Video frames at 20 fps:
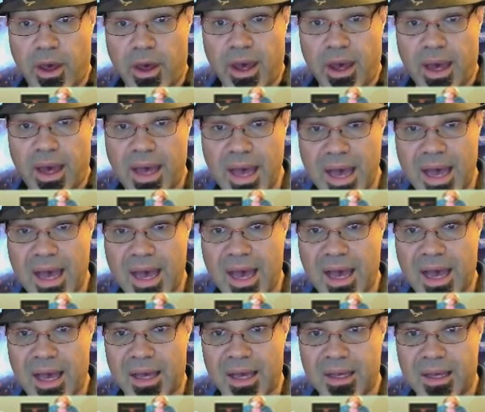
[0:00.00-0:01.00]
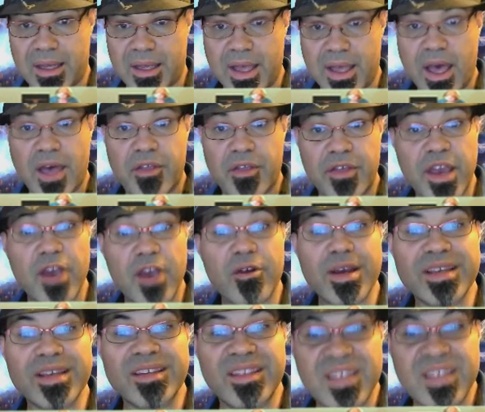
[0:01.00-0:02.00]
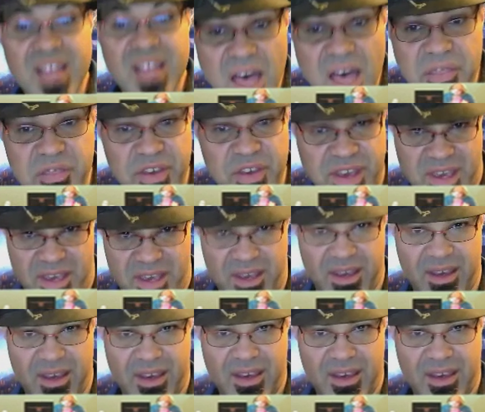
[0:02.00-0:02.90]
ha! There is nothing